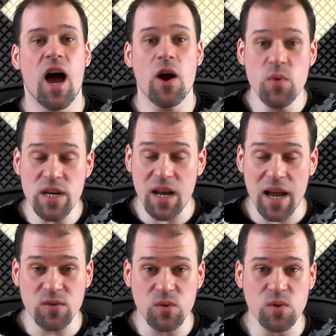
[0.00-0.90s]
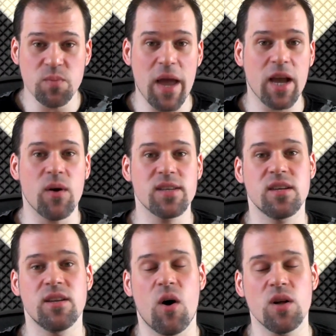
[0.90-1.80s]
I really like to use
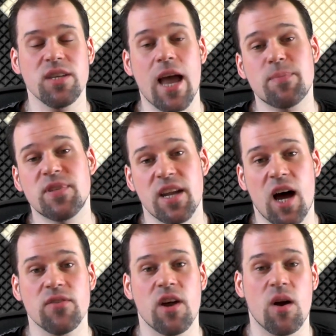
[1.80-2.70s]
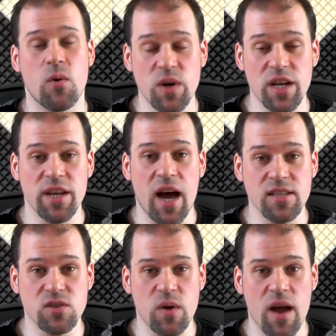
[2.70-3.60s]
macOS and all the apps that are there are really
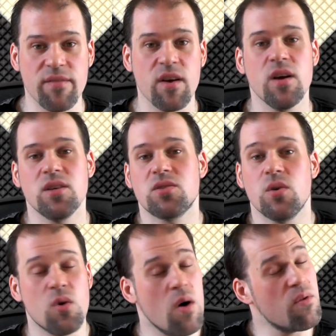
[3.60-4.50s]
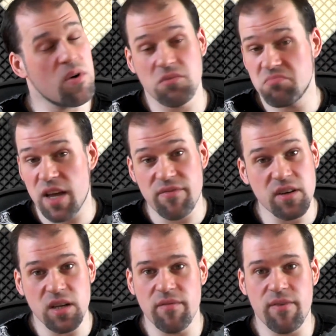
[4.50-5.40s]
nice to have. So in overall,
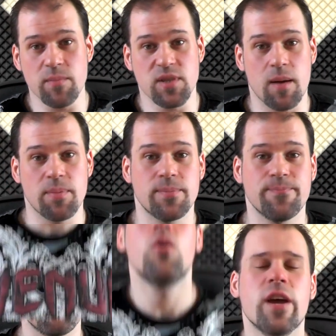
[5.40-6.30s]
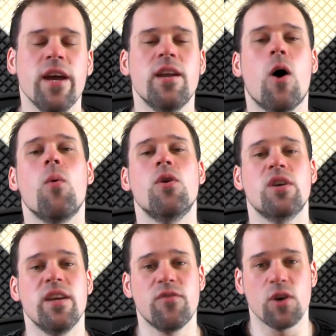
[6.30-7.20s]
definitely a thumbs up. Okay, now I want
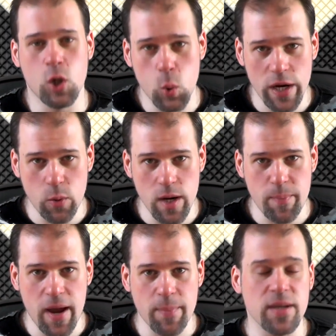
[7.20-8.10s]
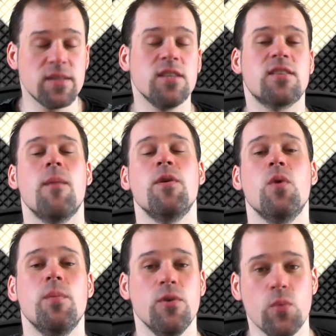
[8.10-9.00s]
to give you a quick recap and this time it
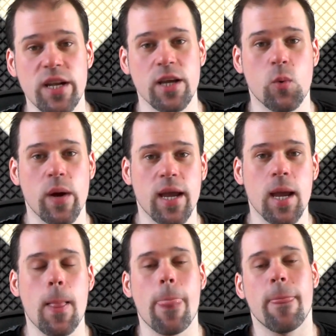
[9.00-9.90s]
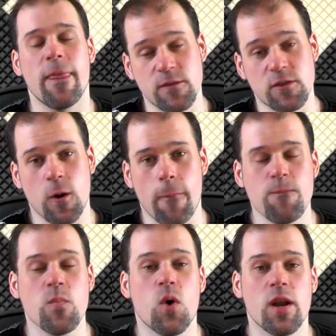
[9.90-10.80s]
will be really quick.
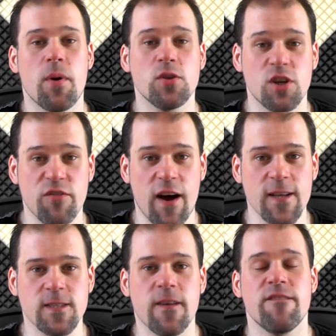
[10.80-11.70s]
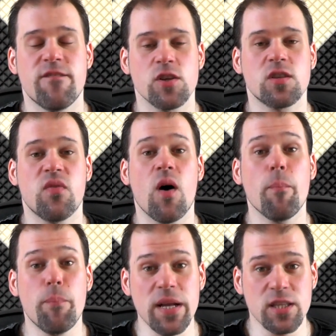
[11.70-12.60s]
So what about the device? First of all,
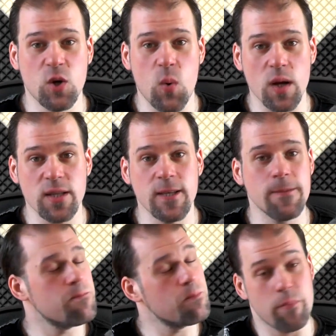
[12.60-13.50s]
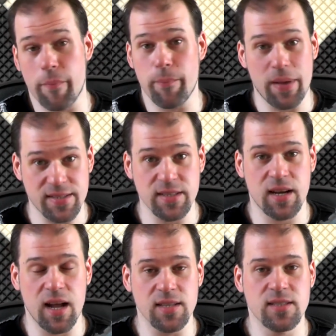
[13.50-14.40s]
build quality best in
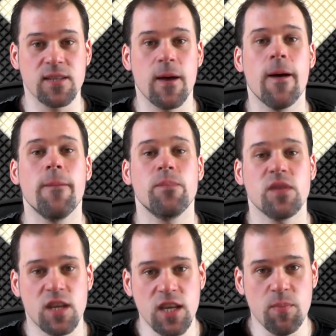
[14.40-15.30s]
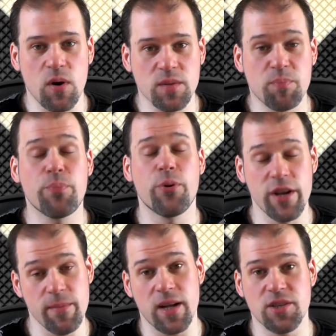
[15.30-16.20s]
class. Keyboard,
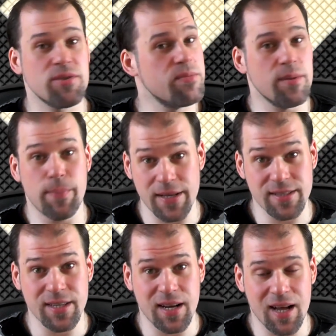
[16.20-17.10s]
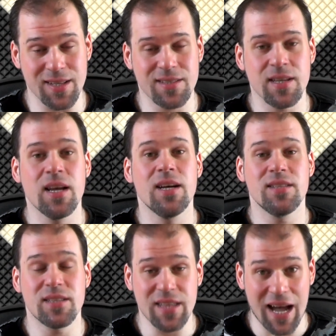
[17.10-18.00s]
pretty much the best in class.
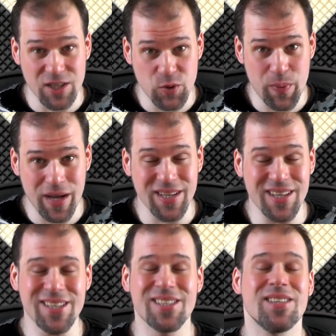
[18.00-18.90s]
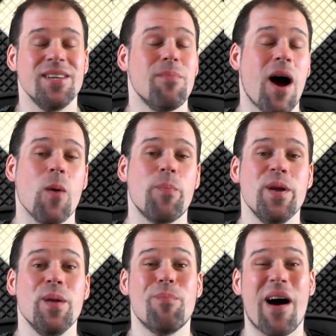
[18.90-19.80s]
The touchpad is, in my
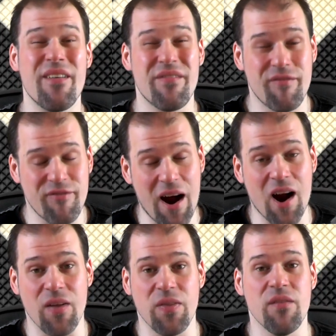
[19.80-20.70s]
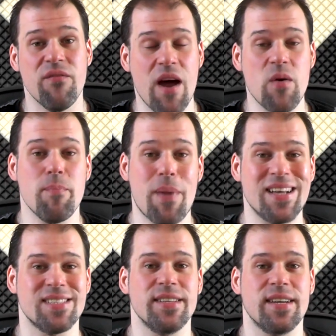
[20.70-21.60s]
opinion, by far the very
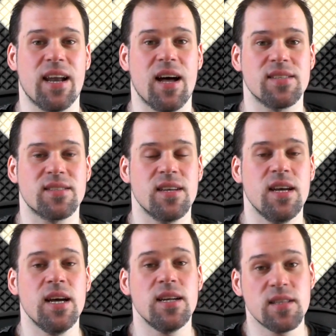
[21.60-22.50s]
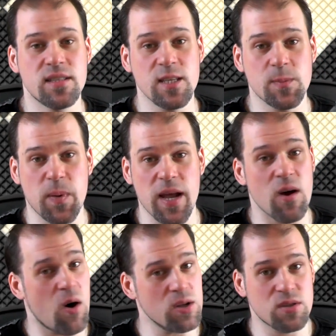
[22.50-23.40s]
best in class. The
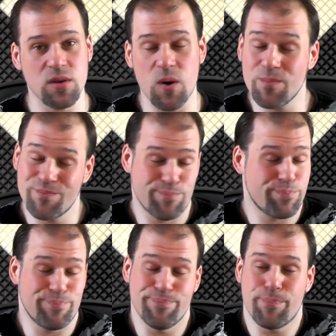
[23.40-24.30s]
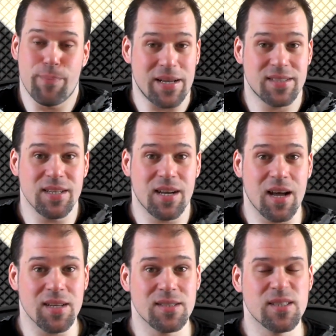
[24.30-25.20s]
display also best in
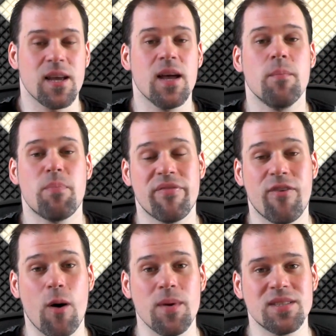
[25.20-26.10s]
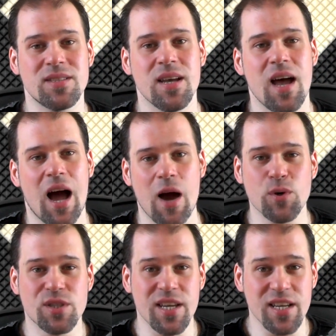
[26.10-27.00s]
class. Performance, I
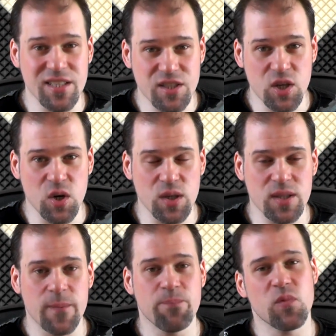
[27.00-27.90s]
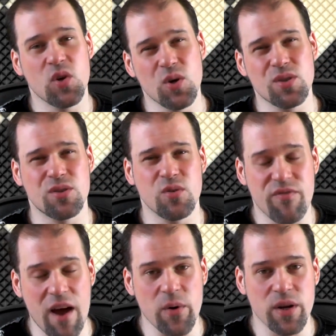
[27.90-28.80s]
would say, is good, good to
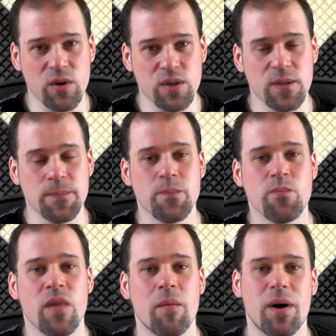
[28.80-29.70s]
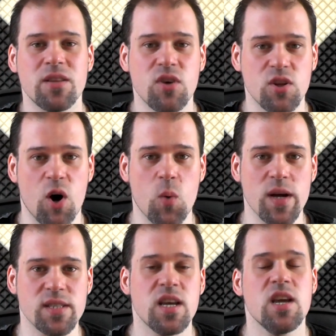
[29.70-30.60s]
very good, but not
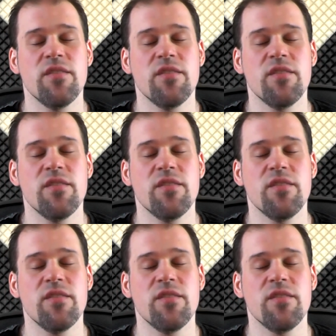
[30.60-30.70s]
always.